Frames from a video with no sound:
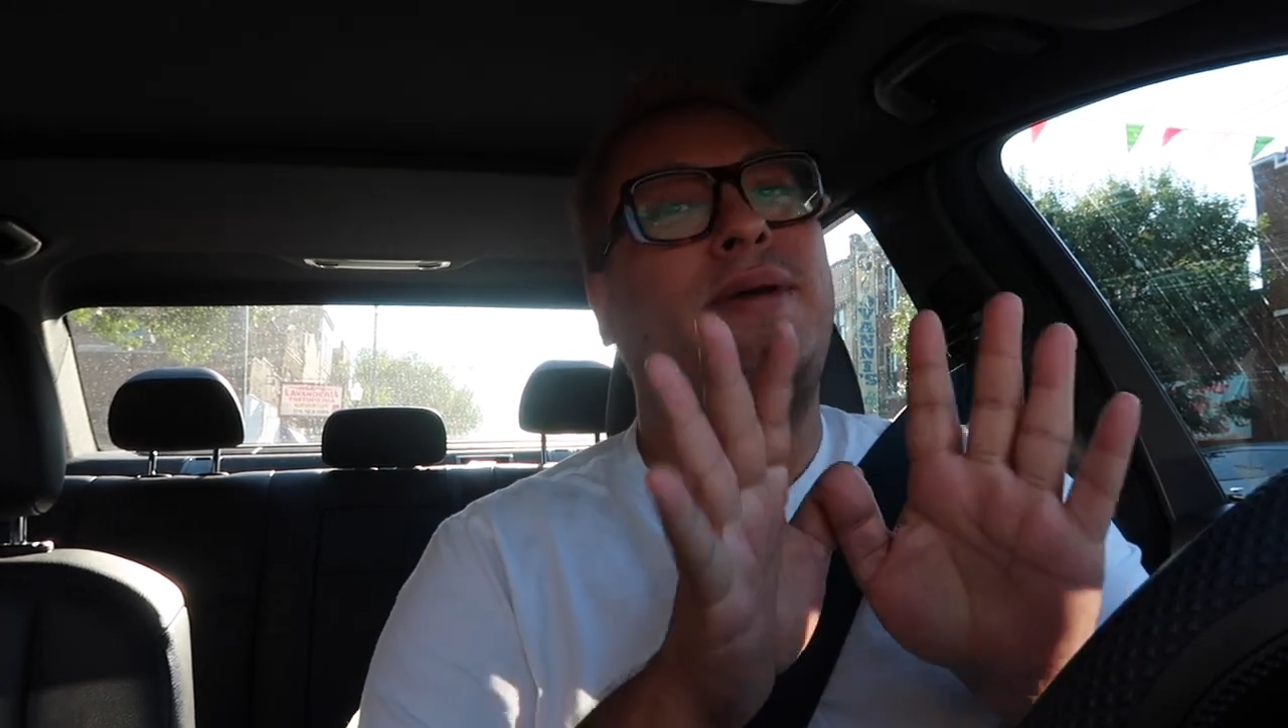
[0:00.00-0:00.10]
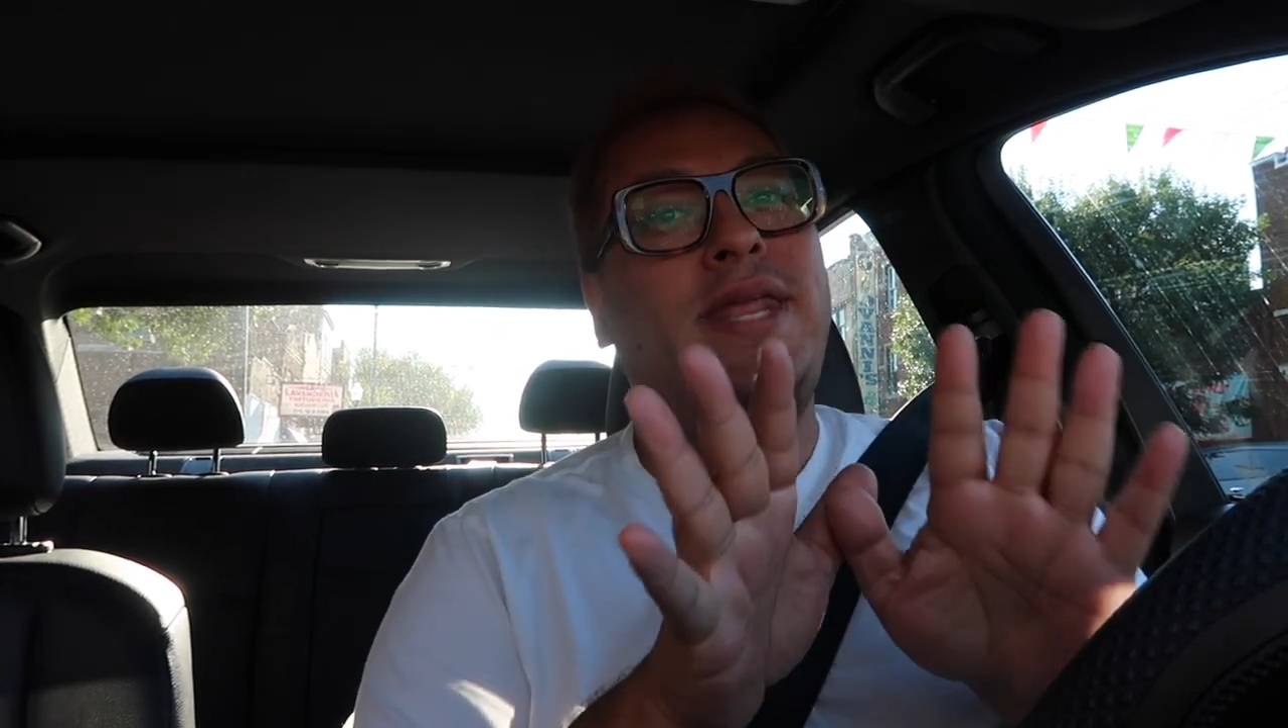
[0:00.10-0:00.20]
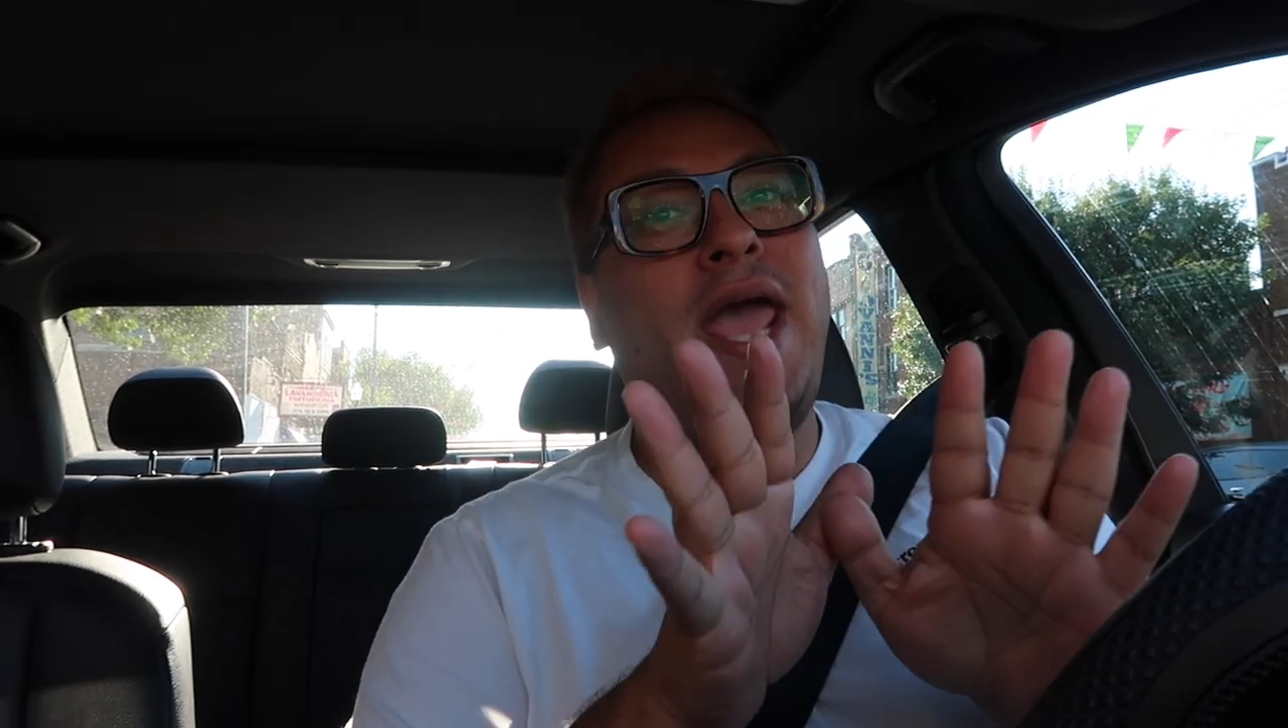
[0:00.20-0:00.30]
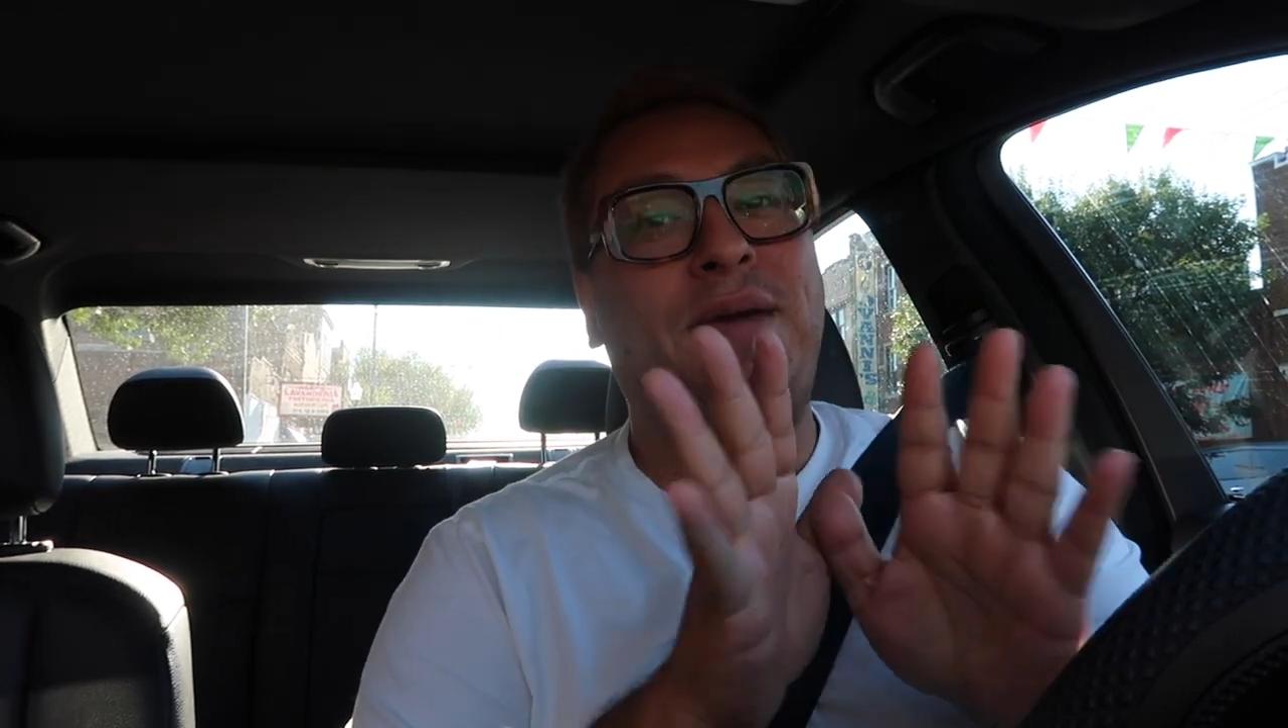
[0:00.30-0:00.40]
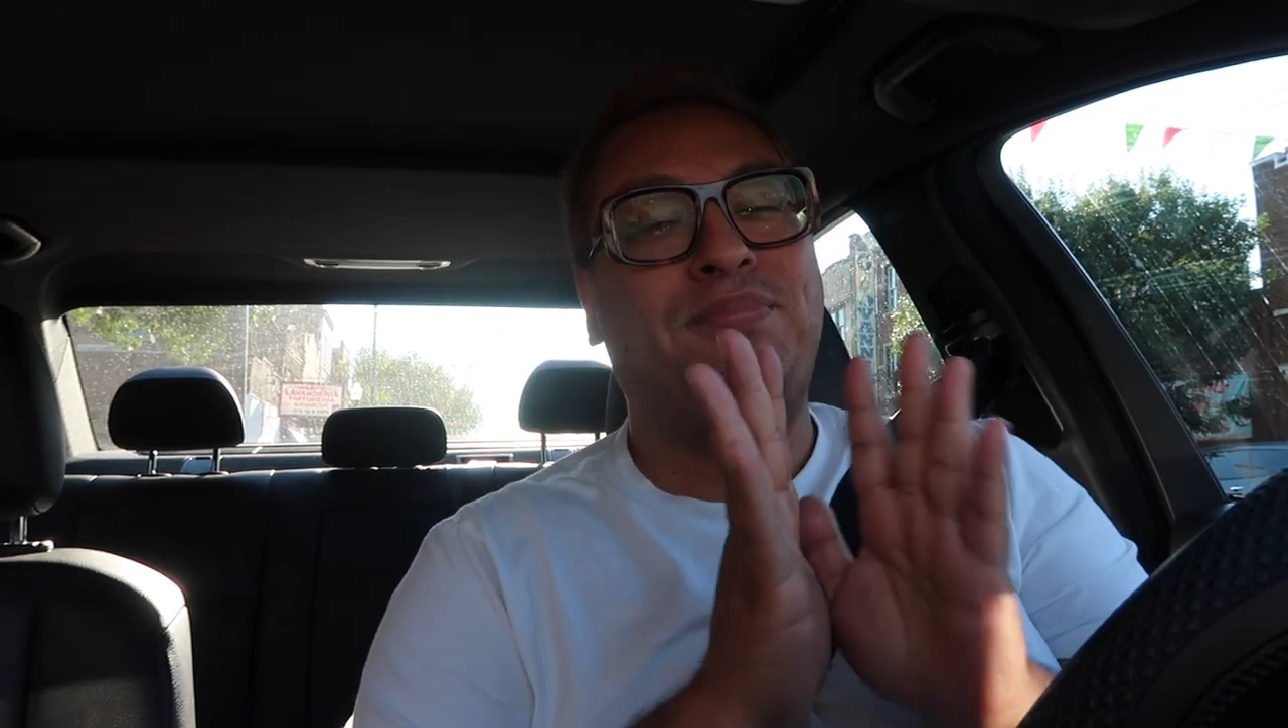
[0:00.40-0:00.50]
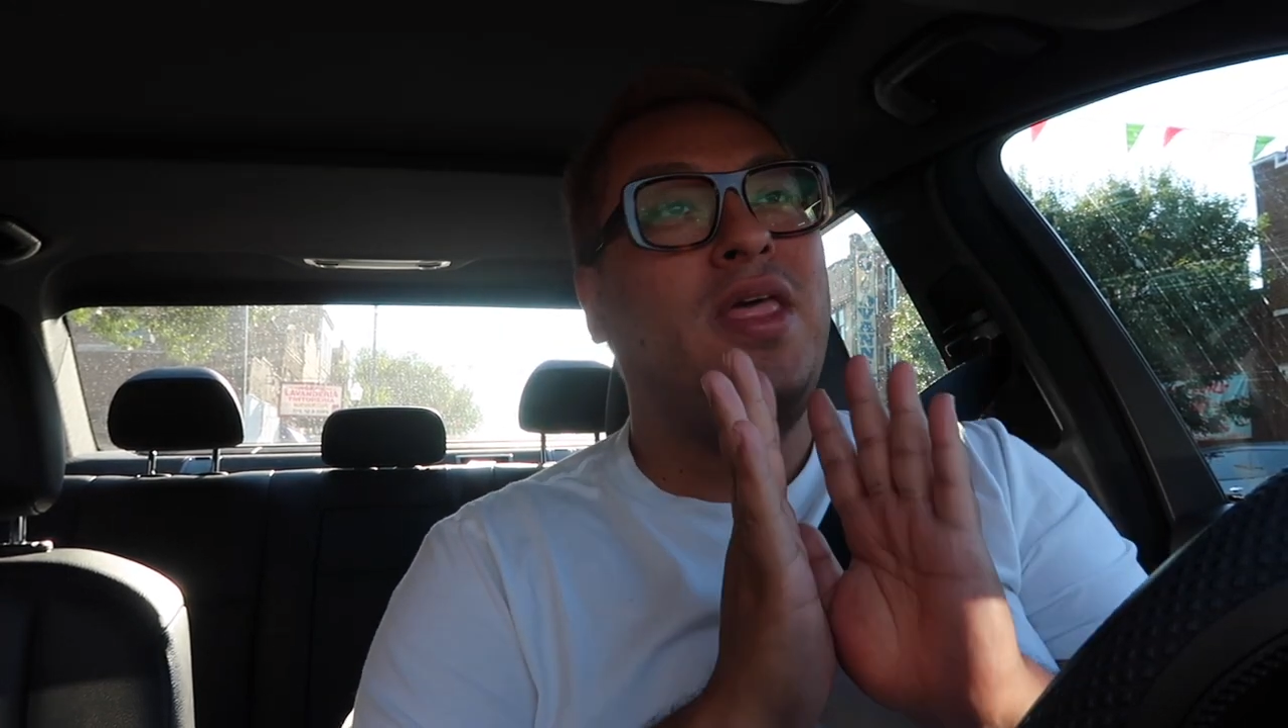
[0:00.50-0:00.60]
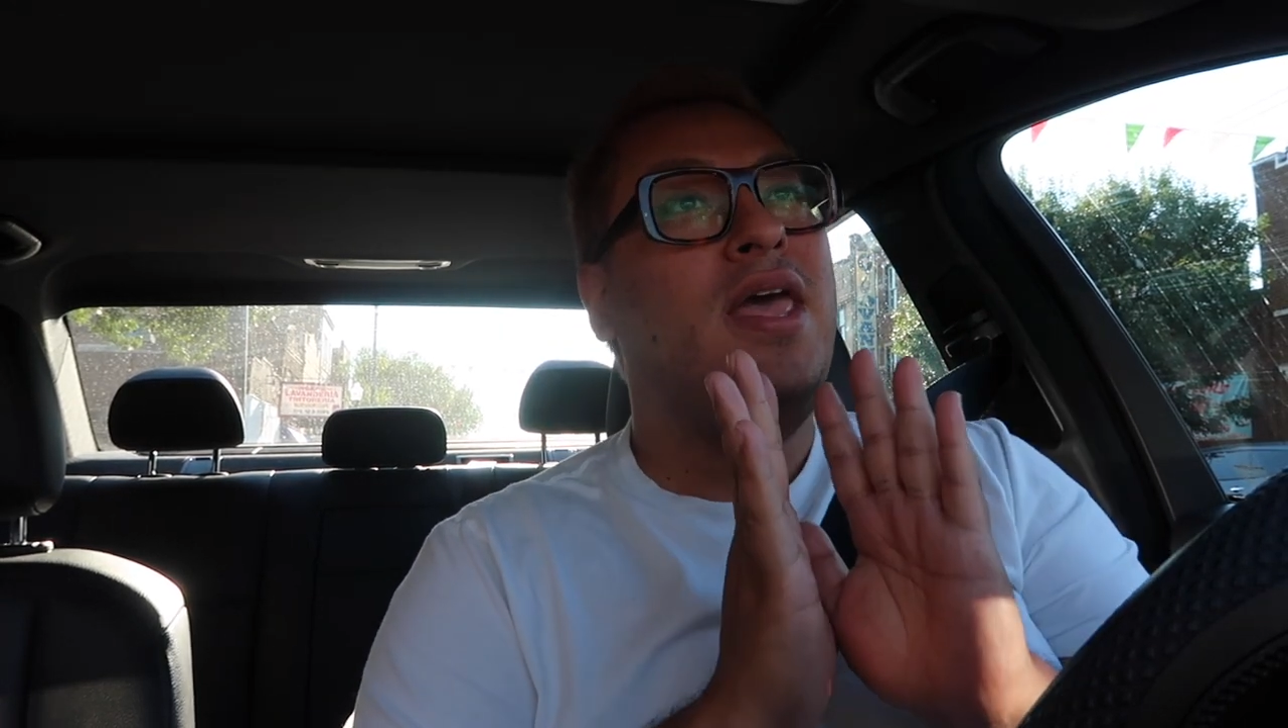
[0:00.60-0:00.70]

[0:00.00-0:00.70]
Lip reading: But yeah,